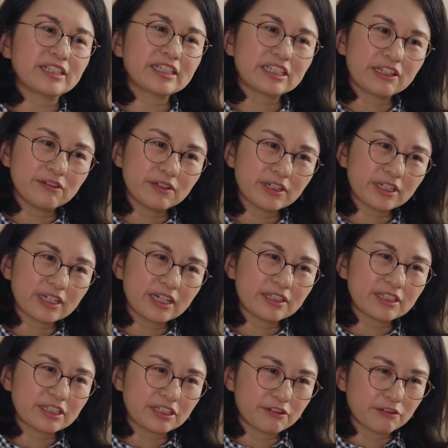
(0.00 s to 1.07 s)
silk
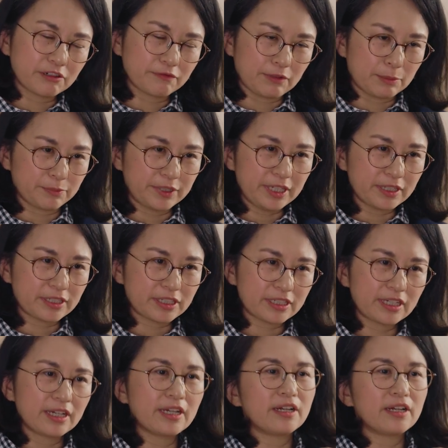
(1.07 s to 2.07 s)
and silk fabrics,